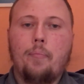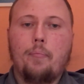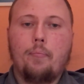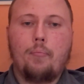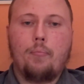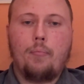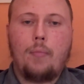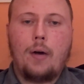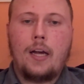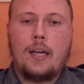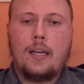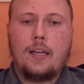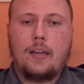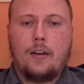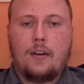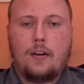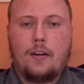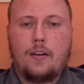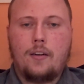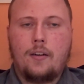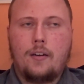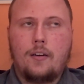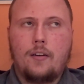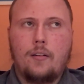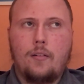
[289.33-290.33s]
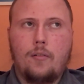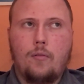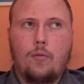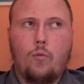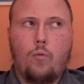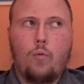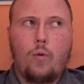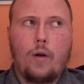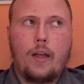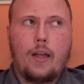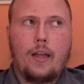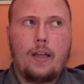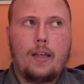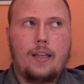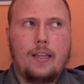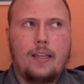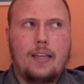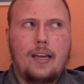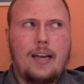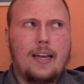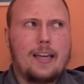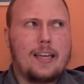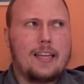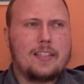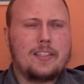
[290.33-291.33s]
My garden,
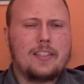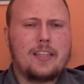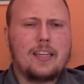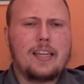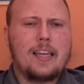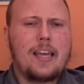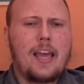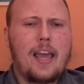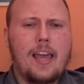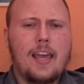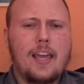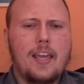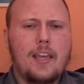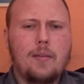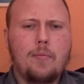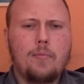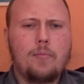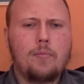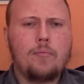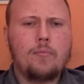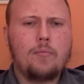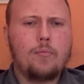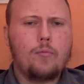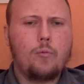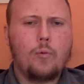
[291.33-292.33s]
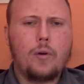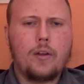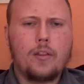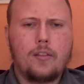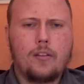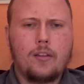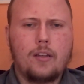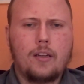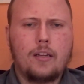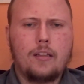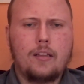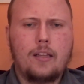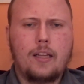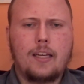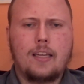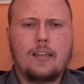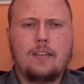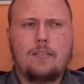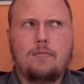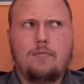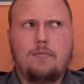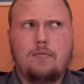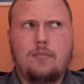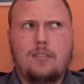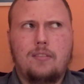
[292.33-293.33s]
I guess it came with
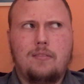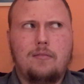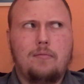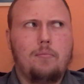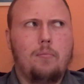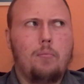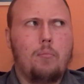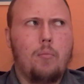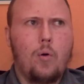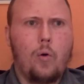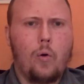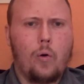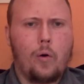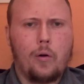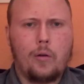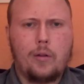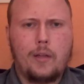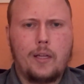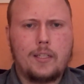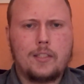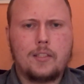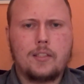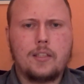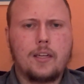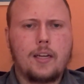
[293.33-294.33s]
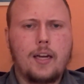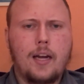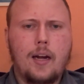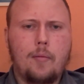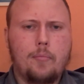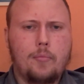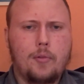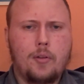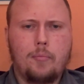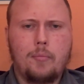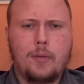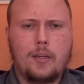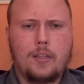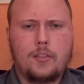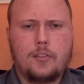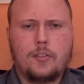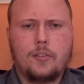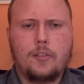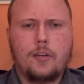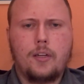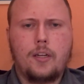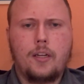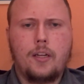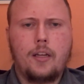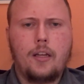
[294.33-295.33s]
more or less a
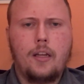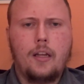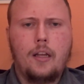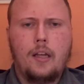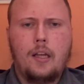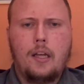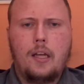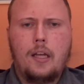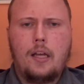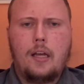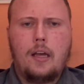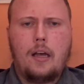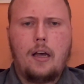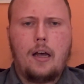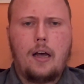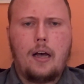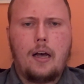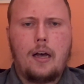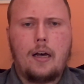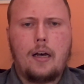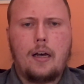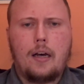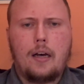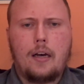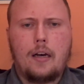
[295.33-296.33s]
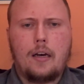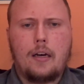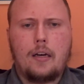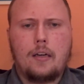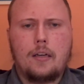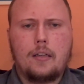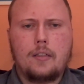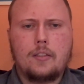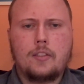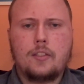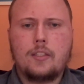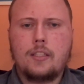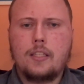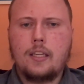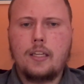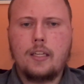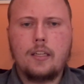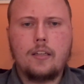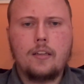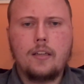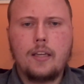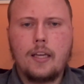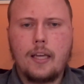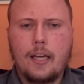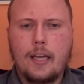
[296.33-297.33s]
complimentary seed
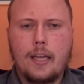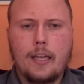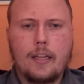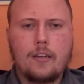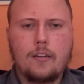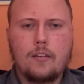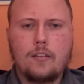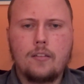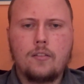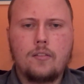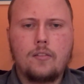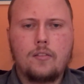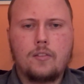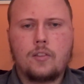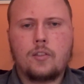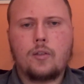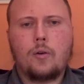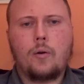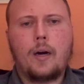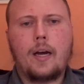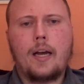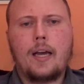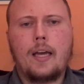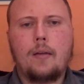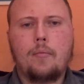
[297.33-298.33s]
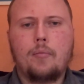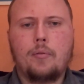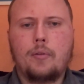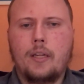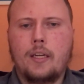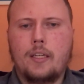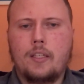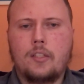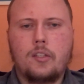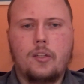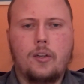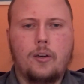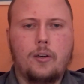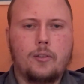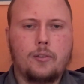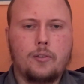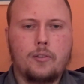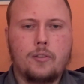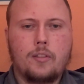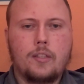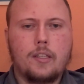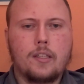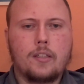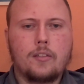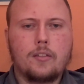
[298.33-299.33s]
kit, so I planted all
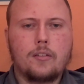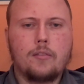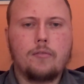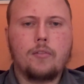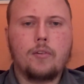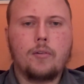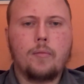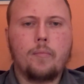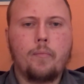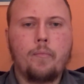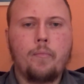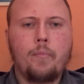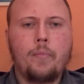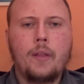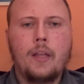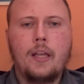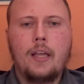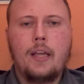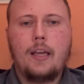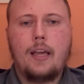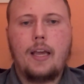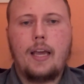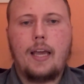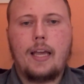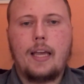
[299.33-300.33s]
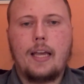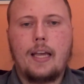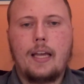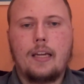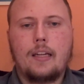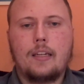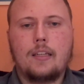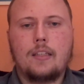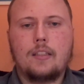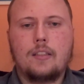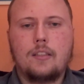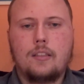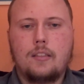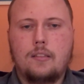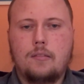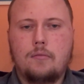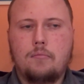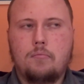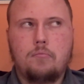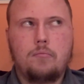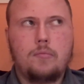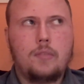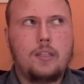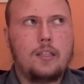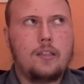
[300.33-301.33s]
6 of them. and
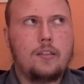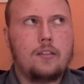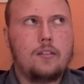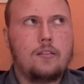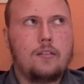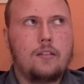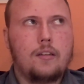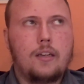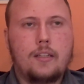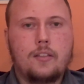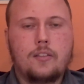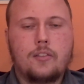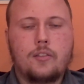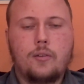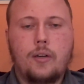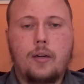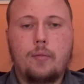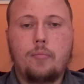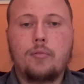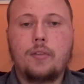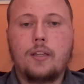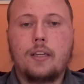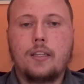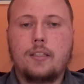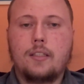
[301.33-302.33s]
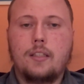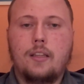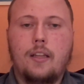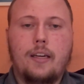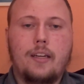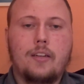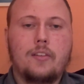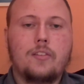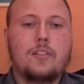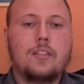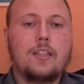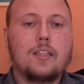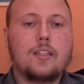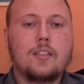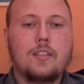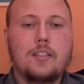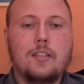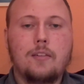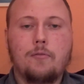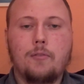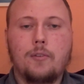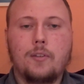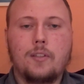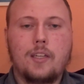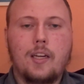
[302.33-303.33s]
so I planted like 6
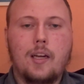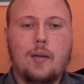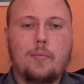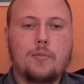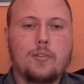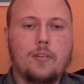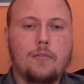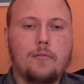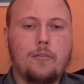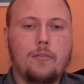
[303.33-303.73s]
different types of